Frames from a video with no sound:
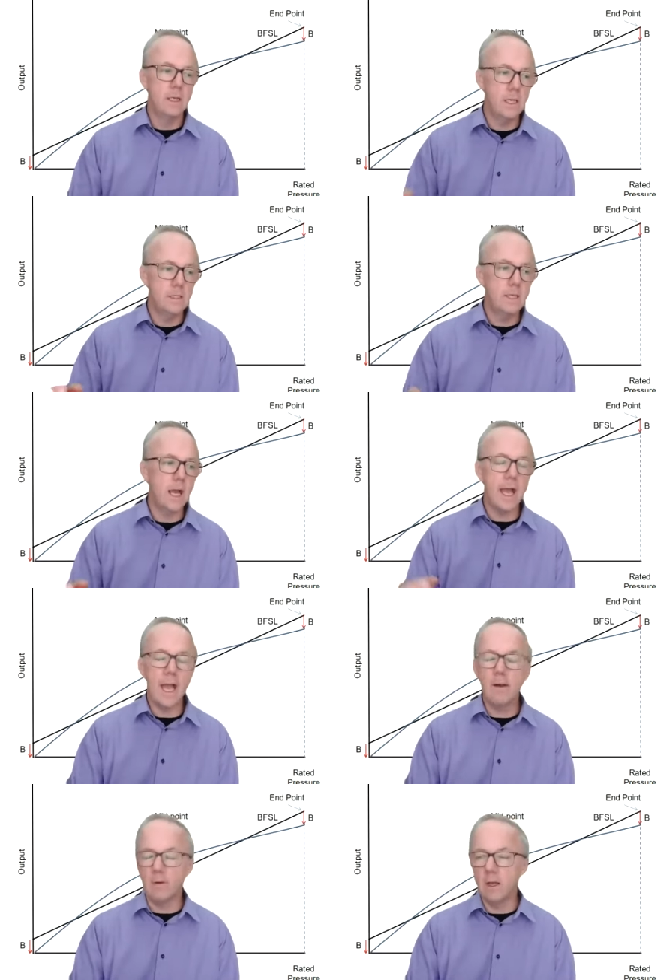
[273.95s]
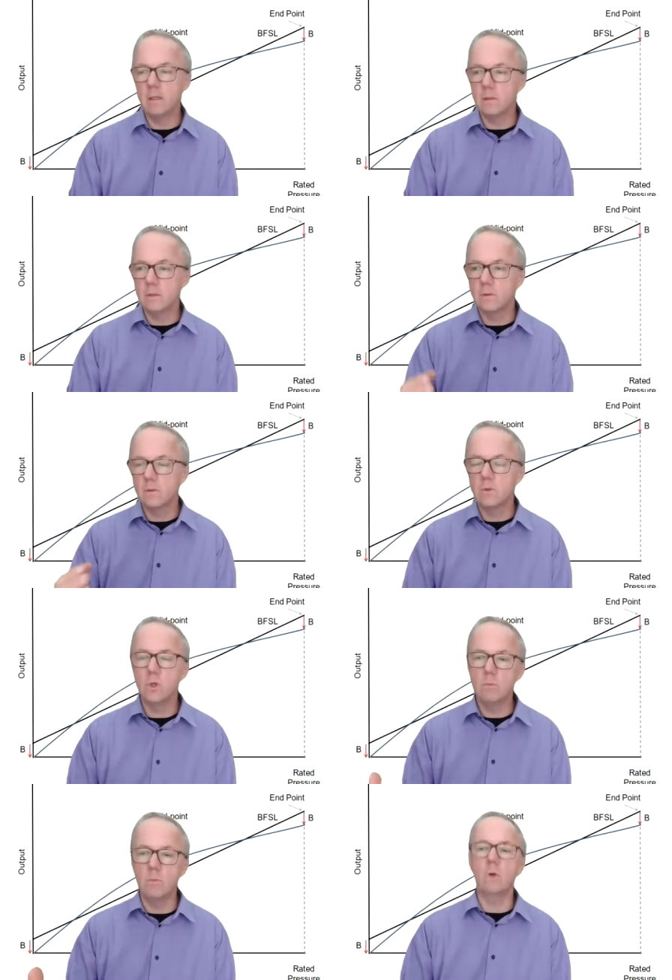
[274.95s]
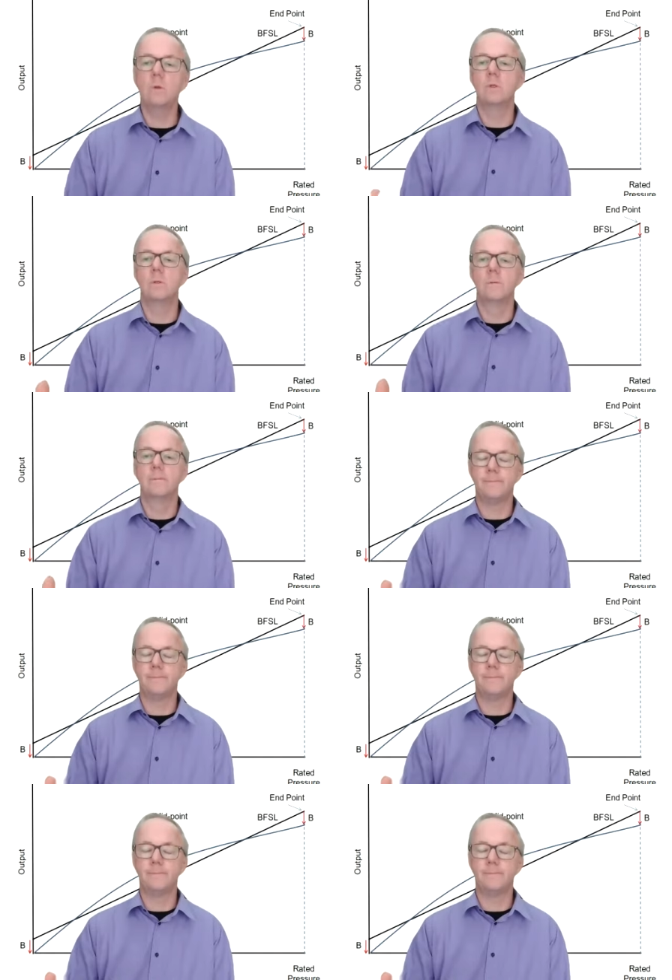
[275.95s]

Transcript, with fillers: is that error too much